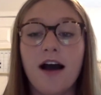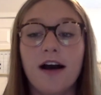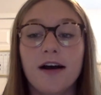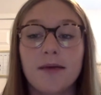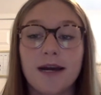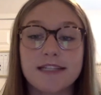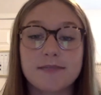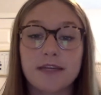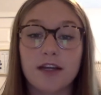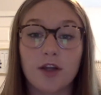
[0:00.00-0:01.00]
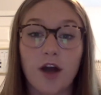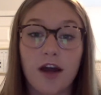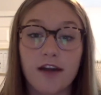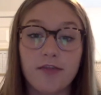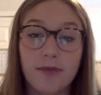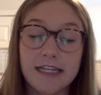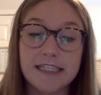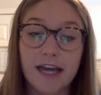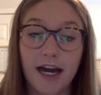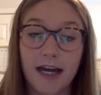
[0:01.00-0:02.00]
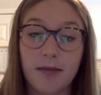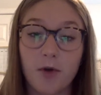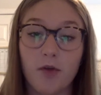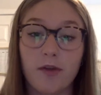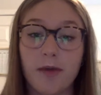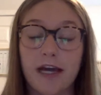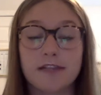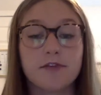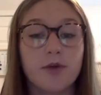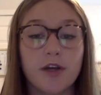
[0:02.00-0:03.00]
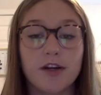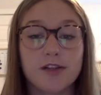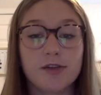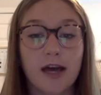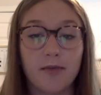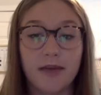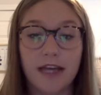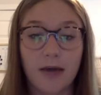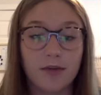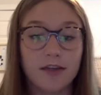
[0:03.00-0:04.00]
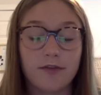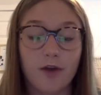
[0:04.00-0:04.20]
Um, I spend a lot of my time over the past few years helping out with the